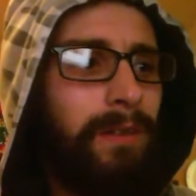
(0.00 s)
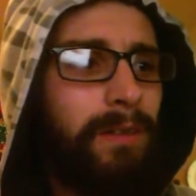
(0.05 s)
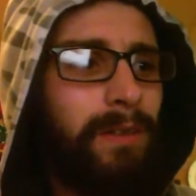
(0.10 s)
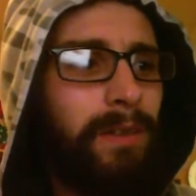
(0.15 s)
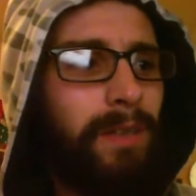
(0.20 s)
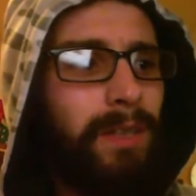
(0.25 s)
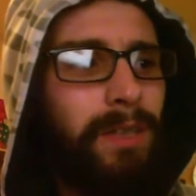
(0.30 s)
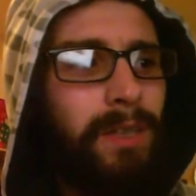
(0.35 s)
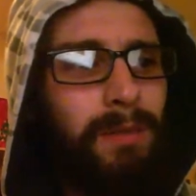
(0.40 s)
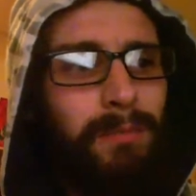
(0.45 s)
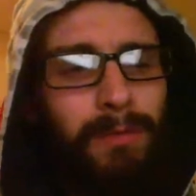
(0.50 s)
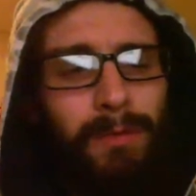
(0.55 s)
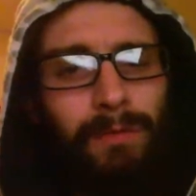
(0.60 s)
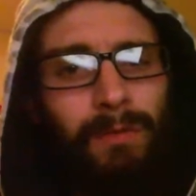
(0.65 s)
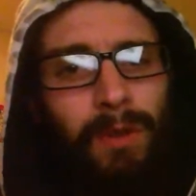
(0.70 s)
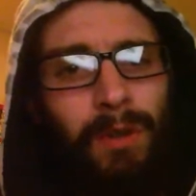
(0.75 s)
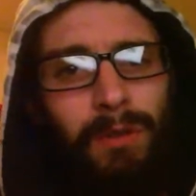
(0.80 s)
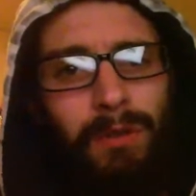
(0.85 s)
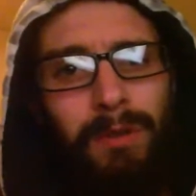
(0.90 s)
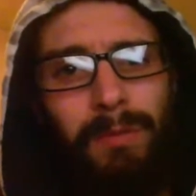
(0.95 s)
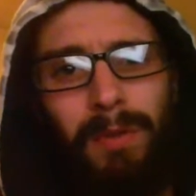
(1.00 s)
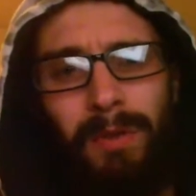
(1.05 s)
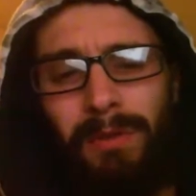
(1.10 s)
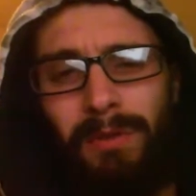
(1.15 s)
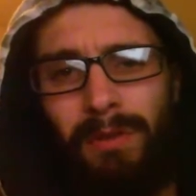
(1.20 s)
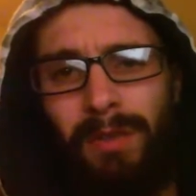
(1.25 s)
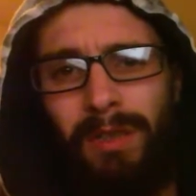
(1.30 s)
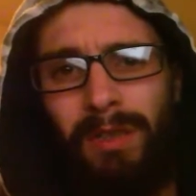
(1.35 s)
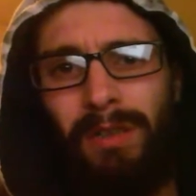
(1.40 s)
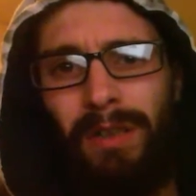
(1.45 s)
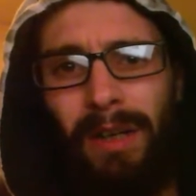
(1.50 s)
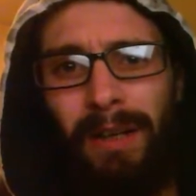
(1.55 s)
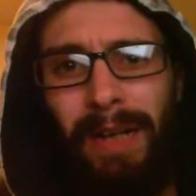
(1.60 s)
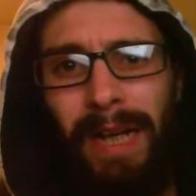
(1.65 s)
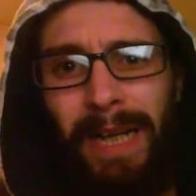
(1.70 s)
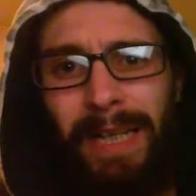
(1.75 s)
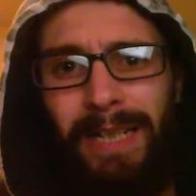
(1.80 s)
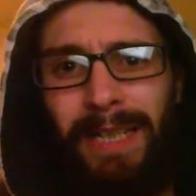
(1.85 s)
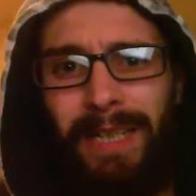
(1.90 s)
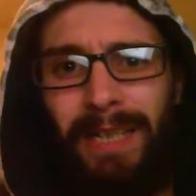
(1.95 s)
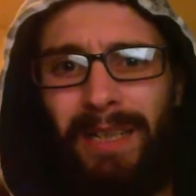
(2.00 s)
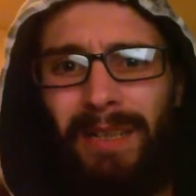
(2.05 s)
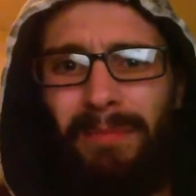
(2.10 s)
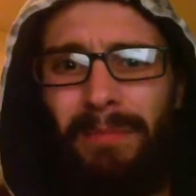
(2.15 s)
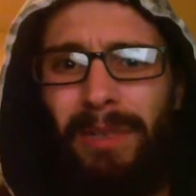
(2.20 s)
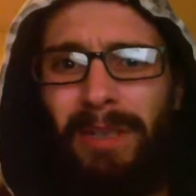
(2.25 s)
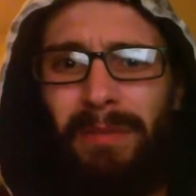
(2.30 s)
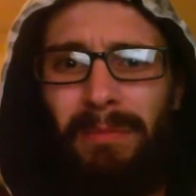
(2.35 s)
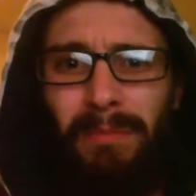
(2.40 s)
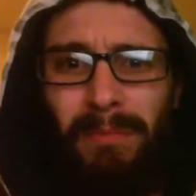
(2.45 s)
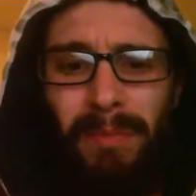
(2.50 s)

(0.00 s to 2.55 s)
the cinnamon roll smells nice. I hate cinnamon,